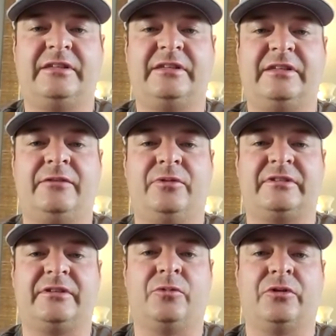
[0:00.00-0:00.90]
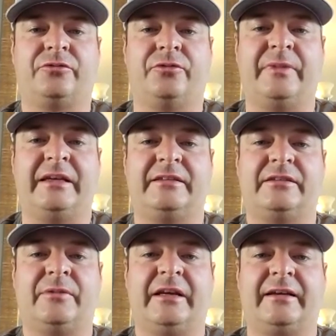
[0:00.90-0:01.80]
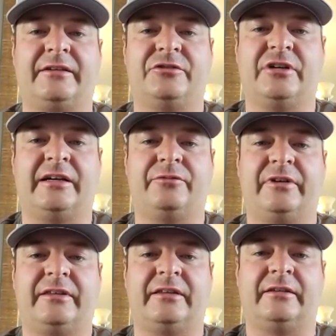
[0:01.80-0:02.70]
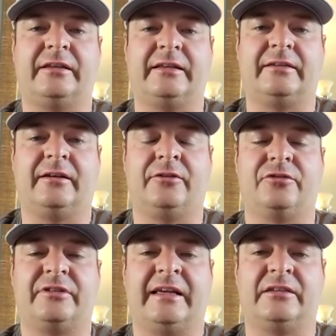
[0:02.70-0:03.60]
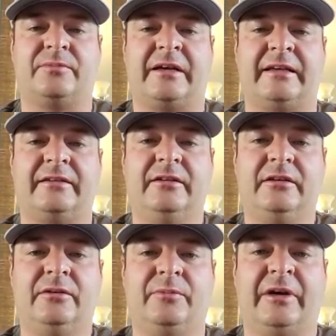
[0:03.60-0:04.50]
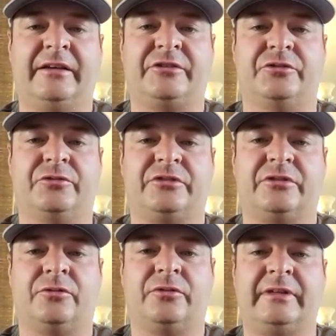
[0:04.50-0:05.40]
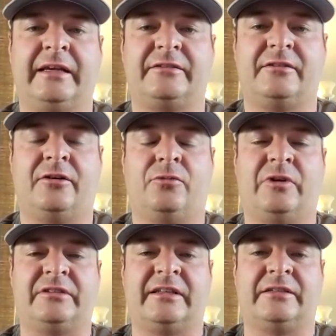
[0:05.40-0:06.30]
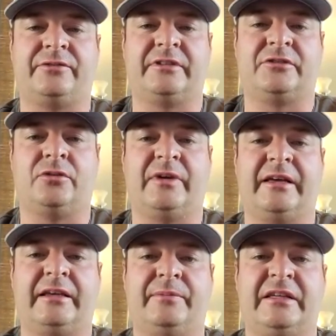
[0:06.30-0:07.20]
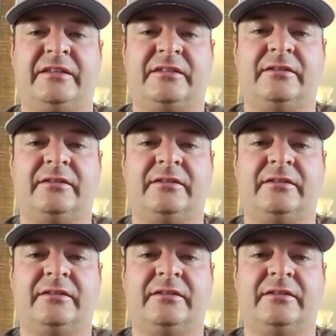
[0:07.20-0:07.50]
sequence that works for me, somebody I can jive with and that understands my issues. So yeah, it's not a one size fits all by any means.